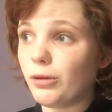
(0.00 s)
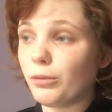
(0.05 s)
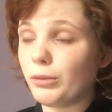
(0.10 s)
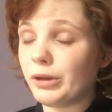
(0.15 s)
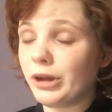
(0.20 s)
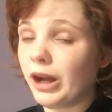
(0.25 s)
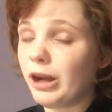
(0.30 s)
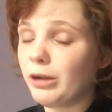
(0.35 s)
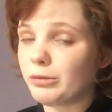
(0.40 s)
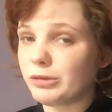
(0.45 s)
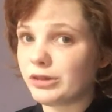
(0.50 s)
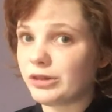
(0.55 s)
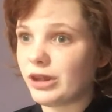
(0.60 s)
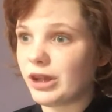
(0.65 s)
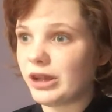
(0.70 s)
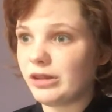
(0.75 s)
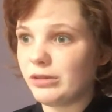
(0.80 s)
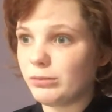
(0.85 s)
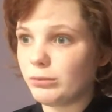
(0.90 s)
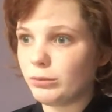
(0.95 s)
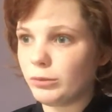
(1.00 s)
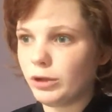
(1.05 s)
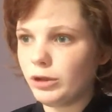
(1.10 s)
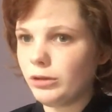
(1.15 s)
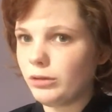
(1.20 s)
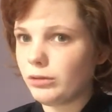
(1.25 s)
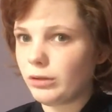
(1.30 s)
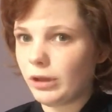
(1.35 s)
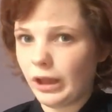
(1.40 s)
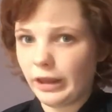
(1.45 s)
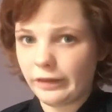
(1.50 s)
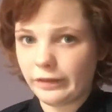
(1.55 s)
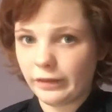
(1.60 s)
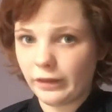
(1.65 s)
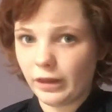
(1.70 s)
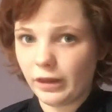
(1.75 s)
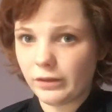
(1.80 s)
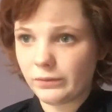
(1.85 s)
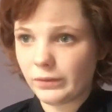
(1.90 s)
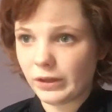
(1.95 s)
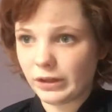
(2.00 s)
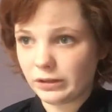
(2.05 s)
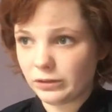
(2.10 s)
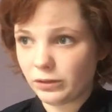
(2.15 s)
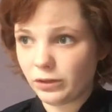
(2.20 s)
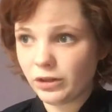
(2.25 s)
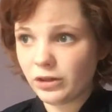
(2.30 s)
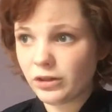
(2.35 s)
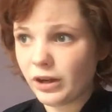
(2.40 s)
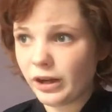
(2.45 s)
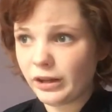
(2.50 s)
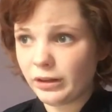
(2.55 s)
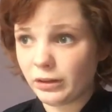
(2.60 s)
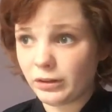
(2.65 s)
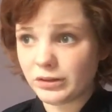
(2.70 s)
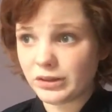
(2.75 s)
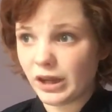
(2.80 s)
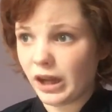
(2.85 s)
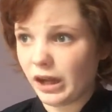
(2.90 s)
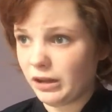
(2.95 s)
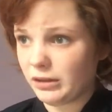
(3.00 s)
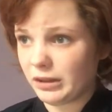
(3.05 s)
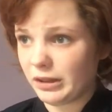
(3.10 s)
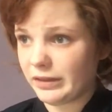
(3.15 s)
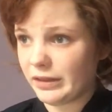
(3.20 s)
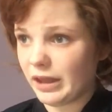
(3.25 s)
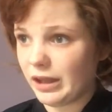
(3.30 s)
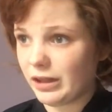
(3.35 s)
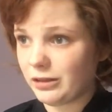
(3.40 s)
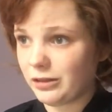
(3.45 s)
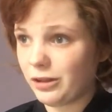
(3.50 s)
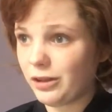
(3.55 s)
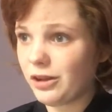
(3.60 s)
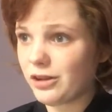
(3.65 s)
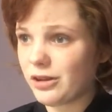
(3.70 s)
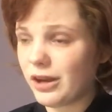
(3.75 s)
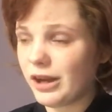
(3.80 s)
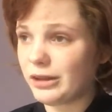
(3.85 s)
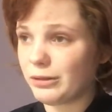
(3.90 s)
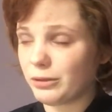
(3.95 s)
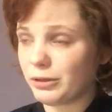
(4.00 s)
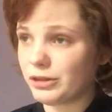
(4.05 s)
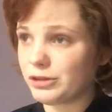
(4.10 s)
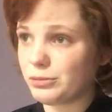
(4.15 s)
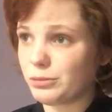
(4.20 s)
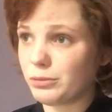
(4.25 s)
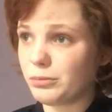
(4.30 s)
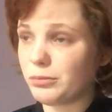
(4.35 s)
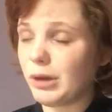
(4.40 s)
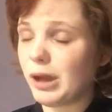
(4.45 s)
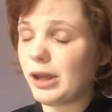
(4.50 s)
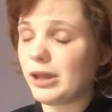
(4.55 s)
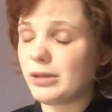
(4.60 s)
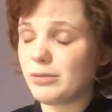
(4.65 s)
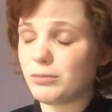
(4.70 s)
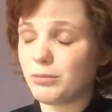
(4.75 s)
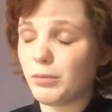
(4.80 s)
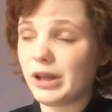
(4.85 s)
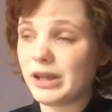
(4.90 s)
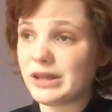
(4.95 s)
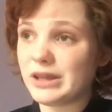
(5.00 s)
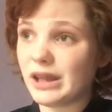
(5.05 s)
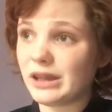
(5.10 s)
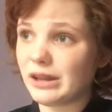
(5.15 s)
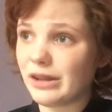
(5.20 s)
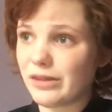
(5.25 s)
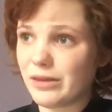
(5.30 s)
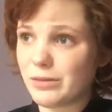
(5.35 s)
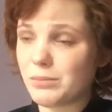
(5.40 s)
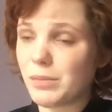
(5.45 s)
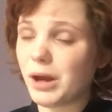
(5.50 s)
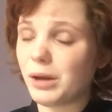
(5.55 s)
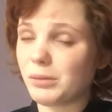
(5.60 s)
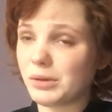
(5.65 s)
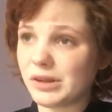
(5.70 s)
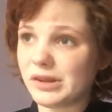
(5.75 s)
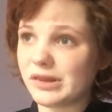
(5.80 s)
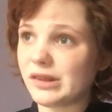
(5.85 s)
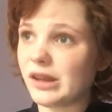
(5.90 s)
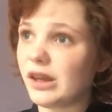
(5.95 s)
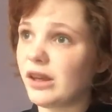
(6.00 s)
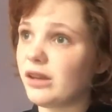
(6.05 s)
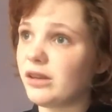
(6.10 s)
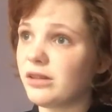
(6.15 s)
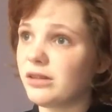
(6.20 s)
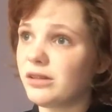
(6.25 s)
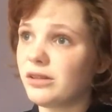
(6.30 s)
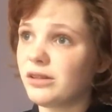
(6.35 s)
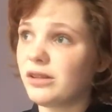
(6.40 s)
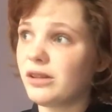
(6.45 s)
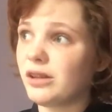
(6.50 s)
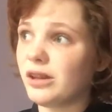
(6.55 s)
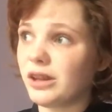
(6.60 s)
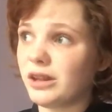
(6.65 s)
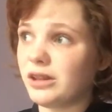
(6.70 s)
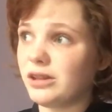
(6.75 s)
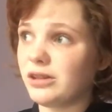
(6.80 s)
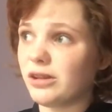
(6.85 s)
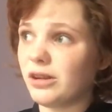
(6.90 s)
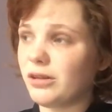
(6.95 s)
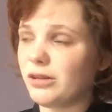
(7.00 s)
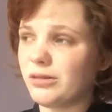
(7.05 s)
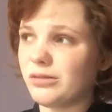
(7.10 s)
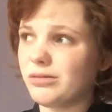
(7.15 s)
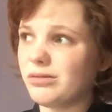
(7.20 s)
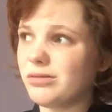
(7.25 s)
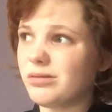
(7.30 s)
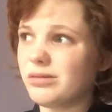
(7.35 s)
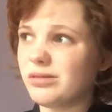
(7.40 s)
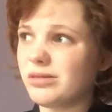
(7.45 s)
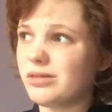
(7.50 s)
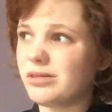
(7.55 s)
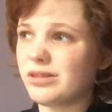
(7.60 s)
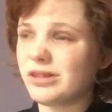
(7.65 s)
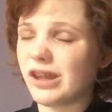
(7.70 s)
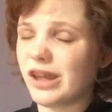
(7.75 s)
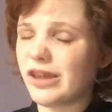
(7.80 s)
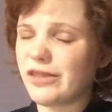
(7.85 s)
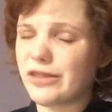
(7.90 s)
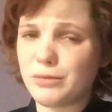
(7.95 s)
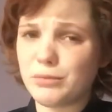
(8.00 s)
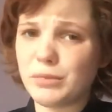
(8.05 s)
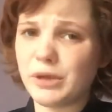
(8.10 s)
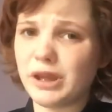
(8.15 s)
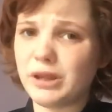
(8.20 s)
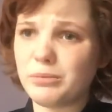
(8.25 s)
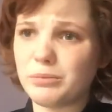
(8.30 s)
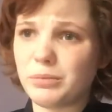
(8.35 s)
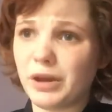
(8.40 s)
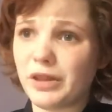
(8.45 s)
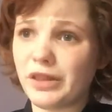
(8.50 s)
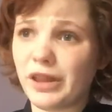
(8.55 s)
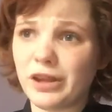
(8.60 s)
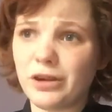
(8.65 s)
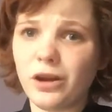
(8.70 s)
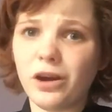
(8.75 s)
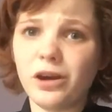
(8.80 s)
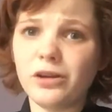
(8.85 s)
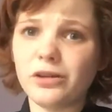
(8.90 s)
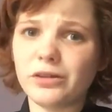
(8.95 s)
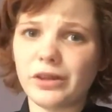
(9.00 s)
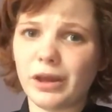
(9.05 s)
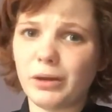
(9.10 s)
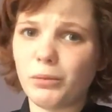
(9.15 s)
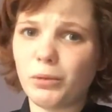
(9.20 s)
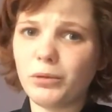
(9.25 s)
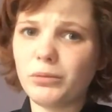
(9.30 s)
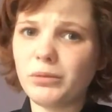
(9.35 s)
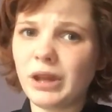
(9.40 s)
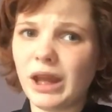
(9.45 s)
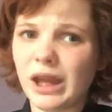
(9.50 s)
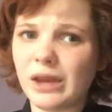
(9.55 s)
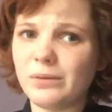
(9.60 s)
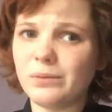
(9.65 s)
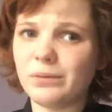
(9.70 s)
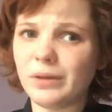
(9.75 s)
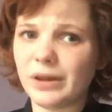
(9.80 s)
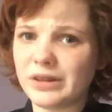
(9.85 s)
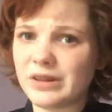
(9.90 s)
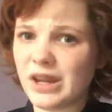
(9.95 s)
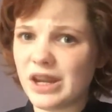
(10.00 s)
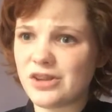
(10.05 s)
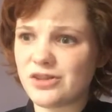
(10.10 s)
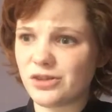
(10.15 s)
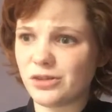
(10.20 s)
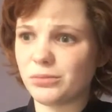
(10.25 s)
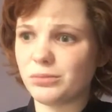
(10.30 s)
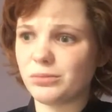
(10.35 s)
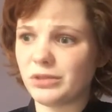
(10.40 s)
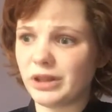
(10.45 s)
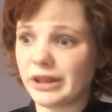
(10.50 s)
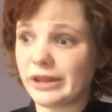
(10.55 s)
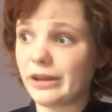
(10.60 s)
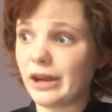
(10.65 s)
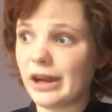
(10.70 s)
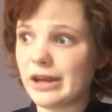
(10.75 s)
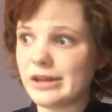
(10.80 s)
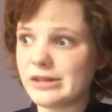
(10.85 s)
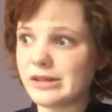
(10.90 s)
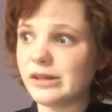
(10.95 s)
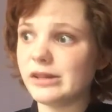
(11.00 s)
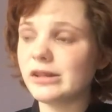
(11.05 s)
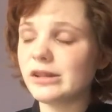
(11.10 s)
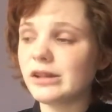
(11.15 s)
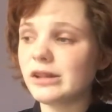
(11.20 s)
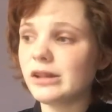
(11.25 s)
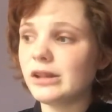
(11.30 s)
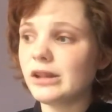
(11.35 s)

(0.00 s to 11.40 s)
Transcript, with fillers: when I was nine weren't like that. In fact, a lot of nine year olds aren't like that. And a lot of nine year olds will might might yell at their mum and say, you know, and say they're mean, but they not they won't have a tantrum like I did.